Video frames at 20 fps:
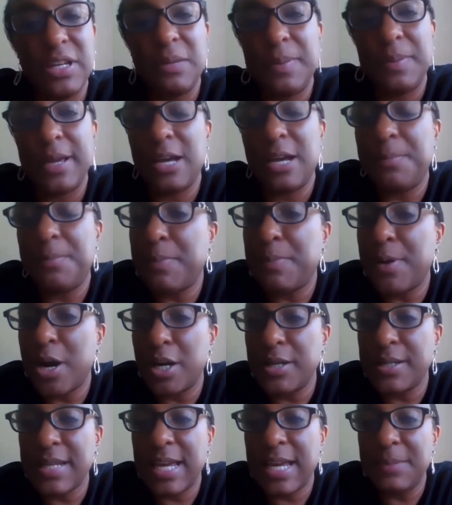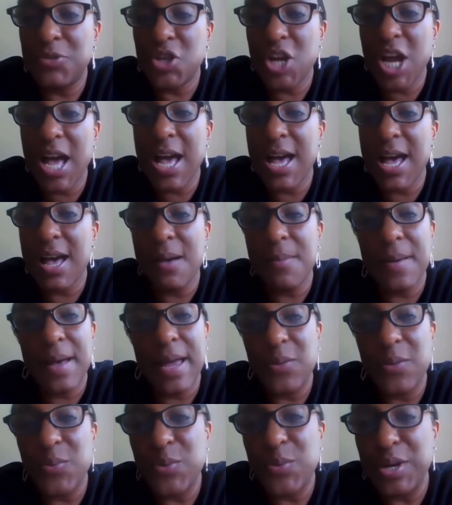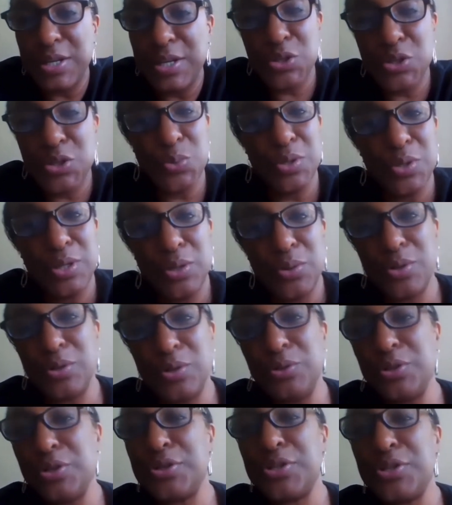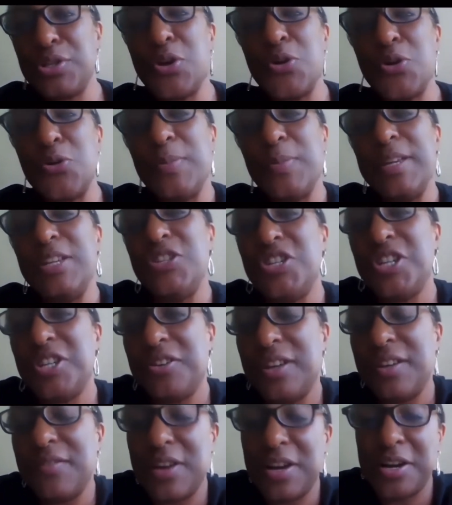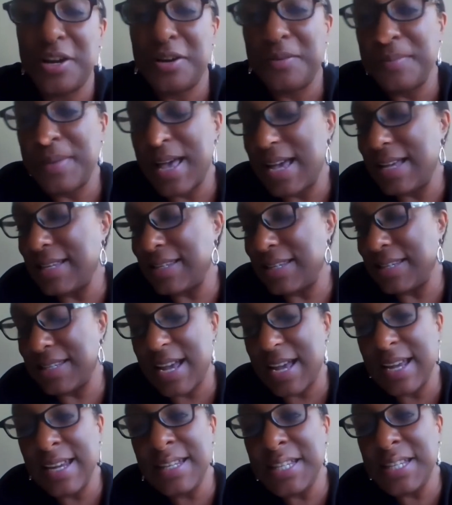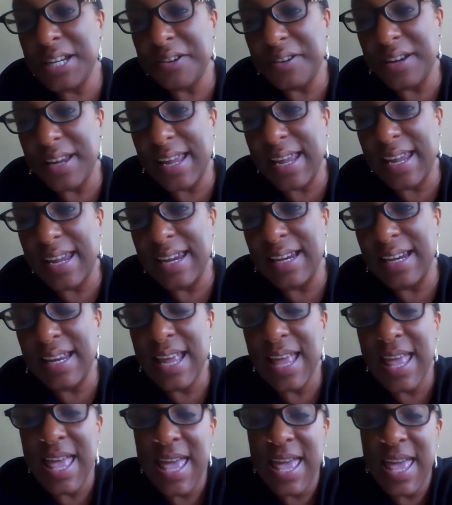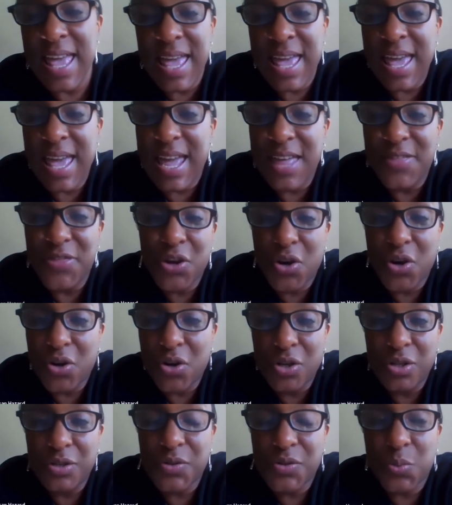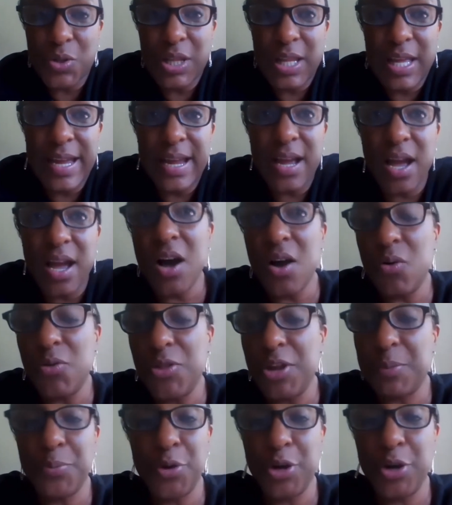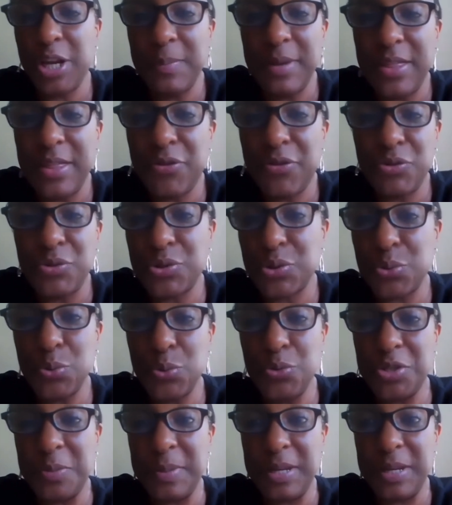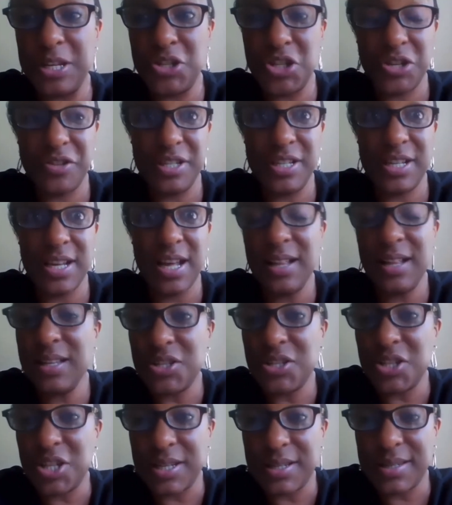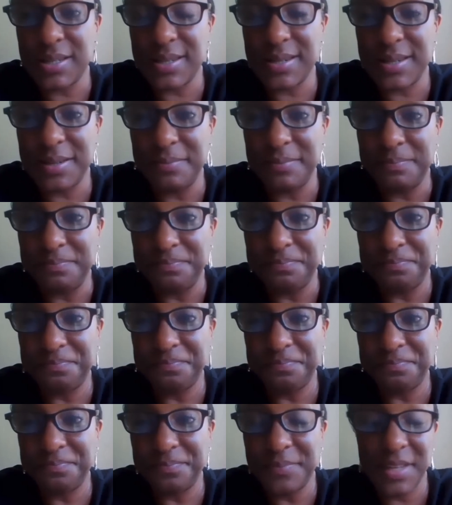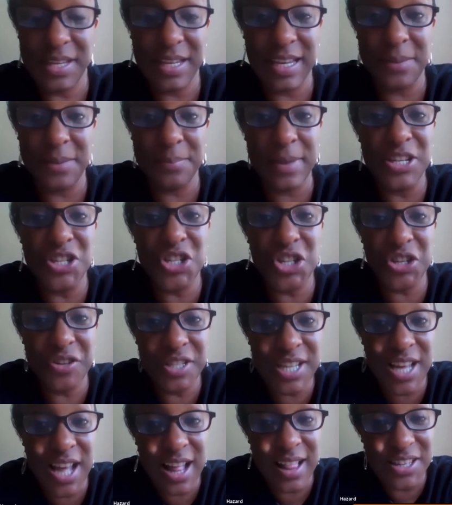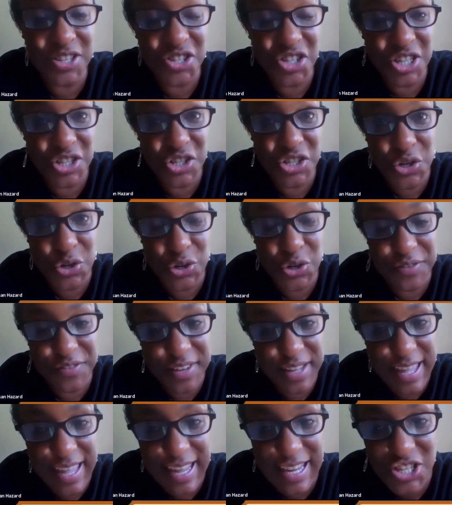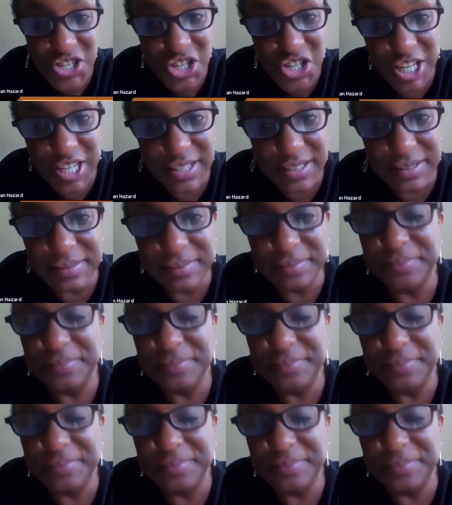to pick up a part-time job, I went into a local nursing home as a dietary aide, and the girls were like, oh, they're putting me through school to be a gerontologist, to get my gerontology certification.